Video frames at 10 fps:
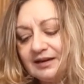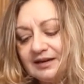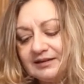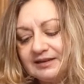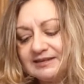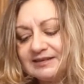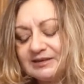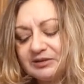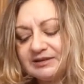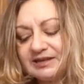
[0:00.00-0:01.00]
And let's see
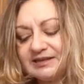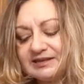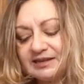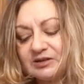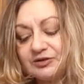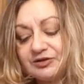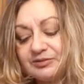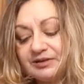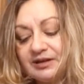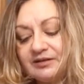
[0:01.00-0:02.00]
what it tastes like. I'll do it
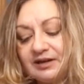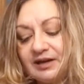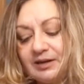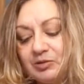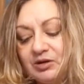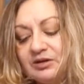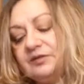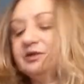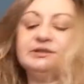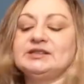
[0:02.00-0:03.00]
without the ham hock
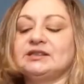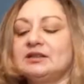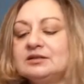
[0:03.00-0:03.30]
first.